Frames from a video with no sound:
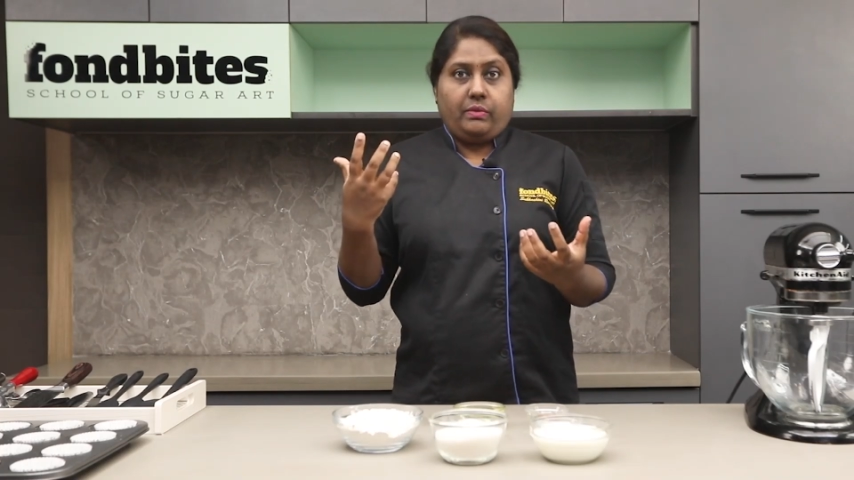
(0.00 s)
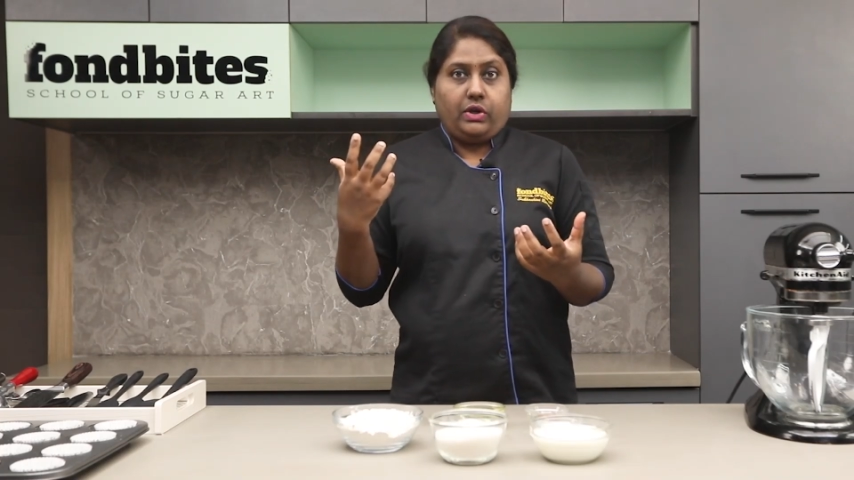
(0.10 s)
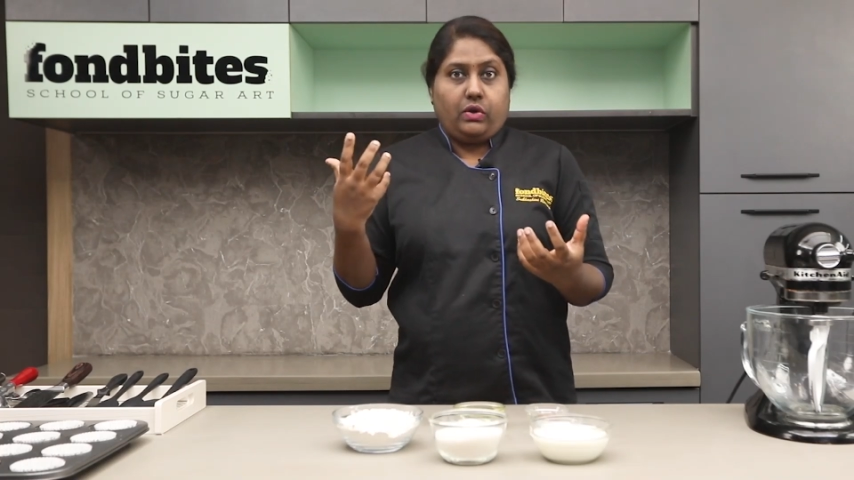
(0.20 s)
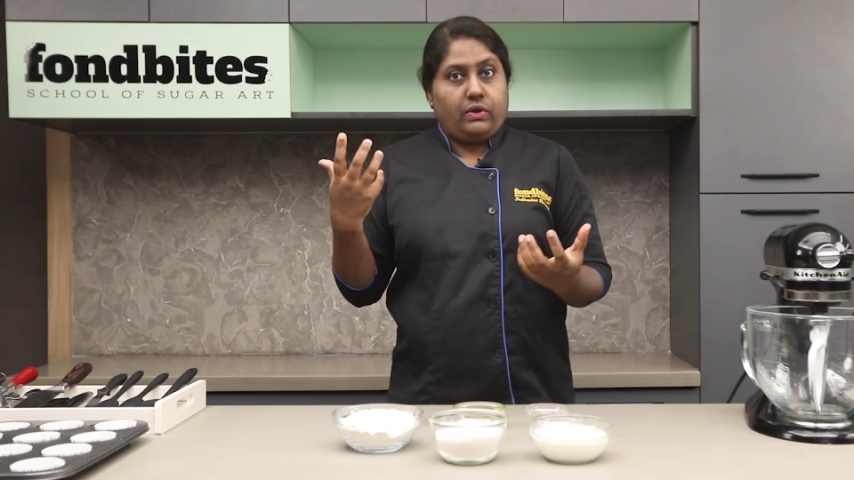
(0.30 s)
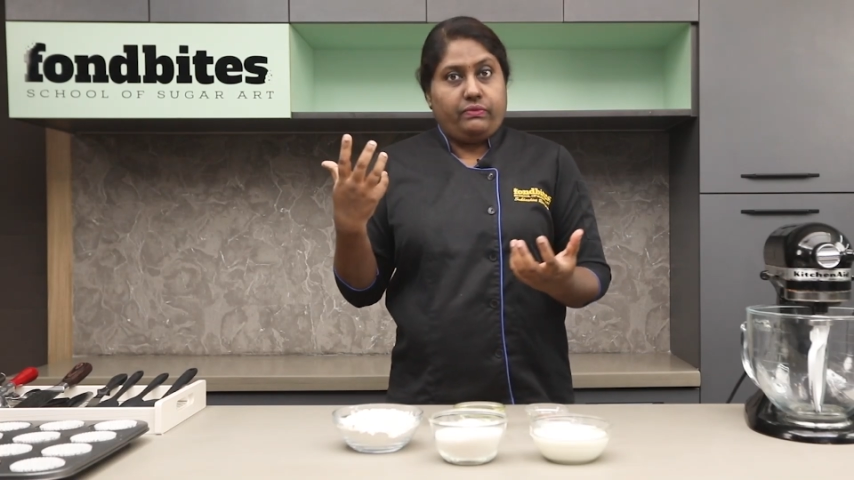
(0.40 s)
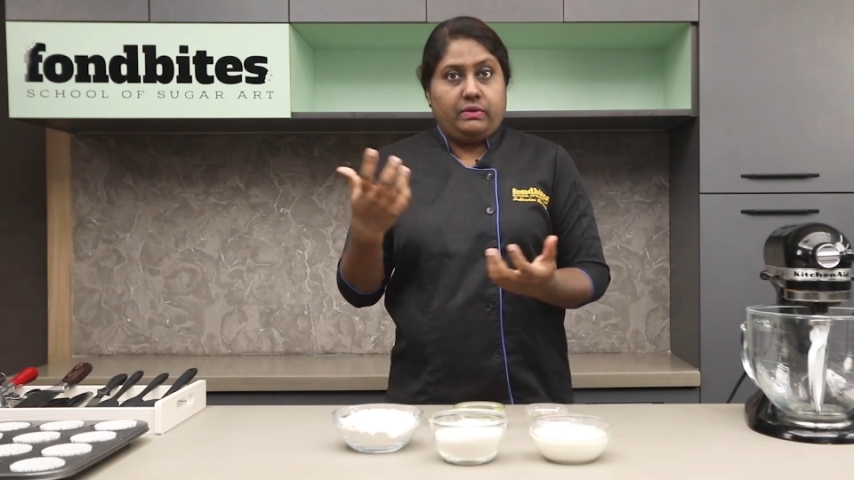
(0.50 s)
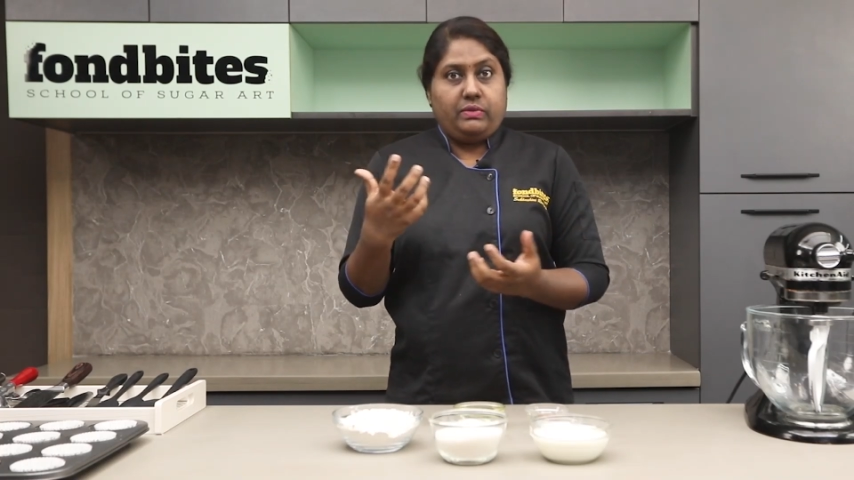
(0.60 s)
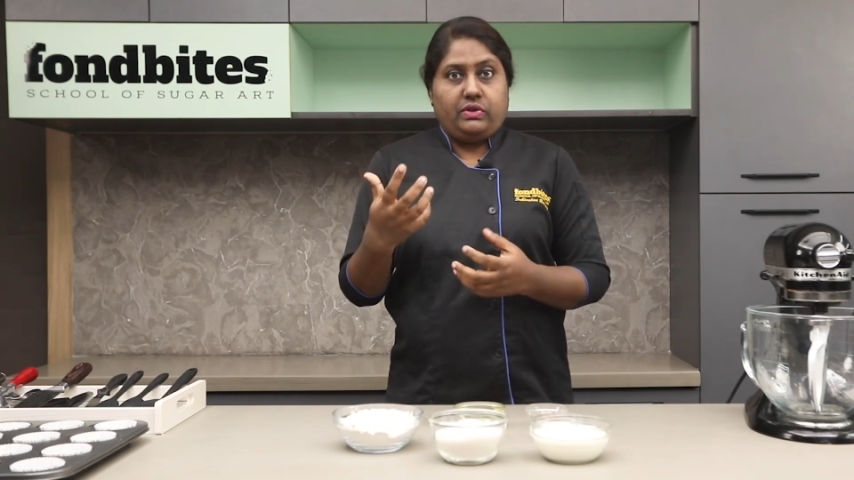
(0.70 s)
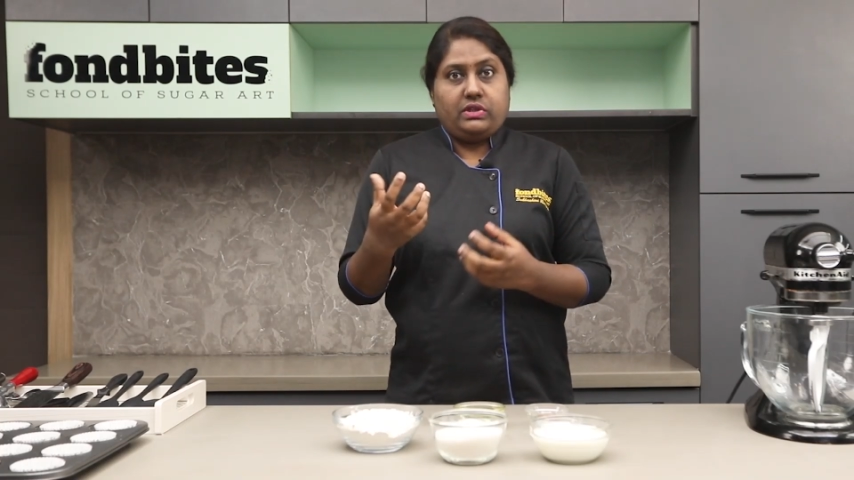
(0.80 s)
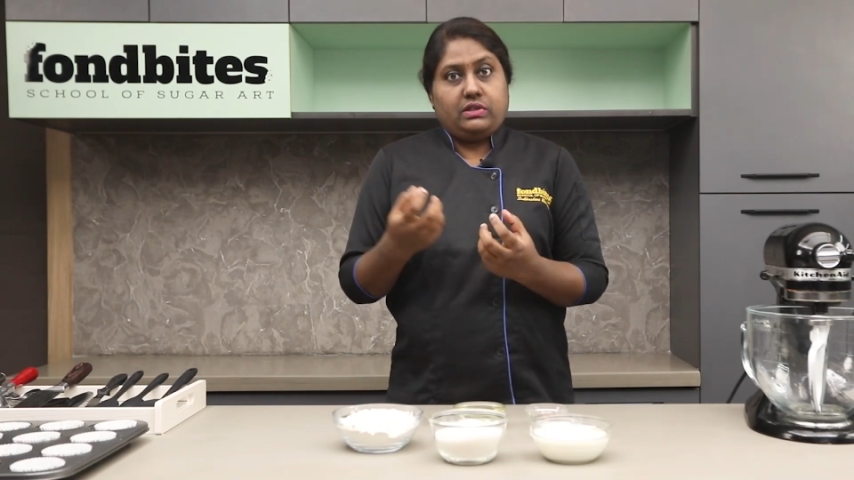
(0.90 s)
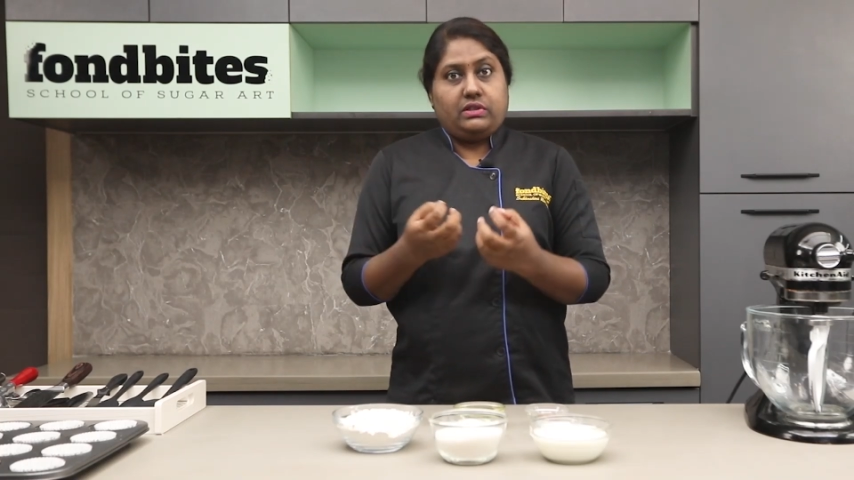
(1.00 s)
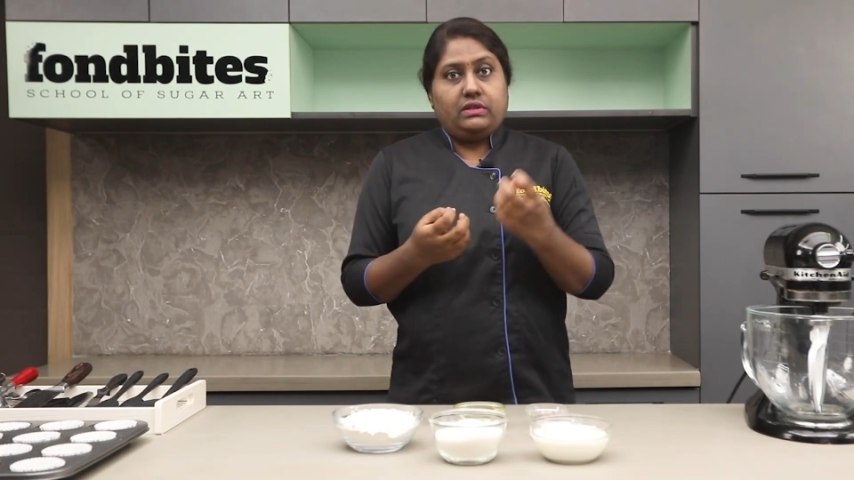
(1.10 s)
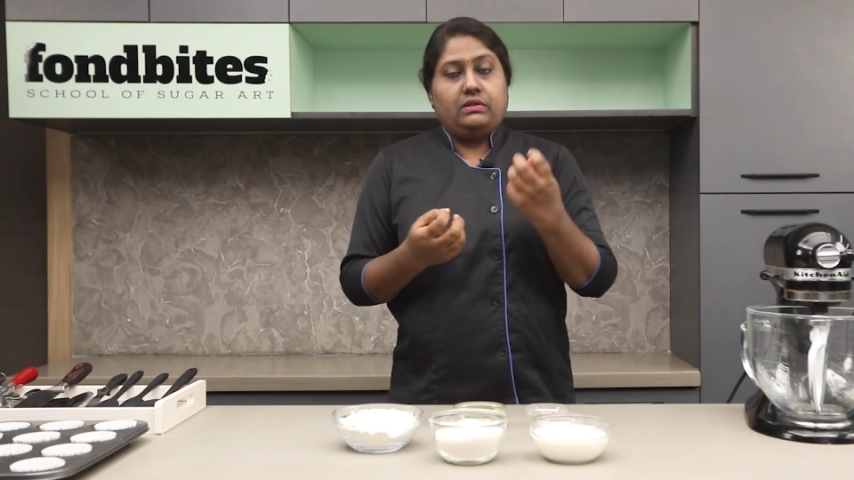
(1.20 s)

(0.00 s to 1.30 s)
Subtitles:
coming out of it, because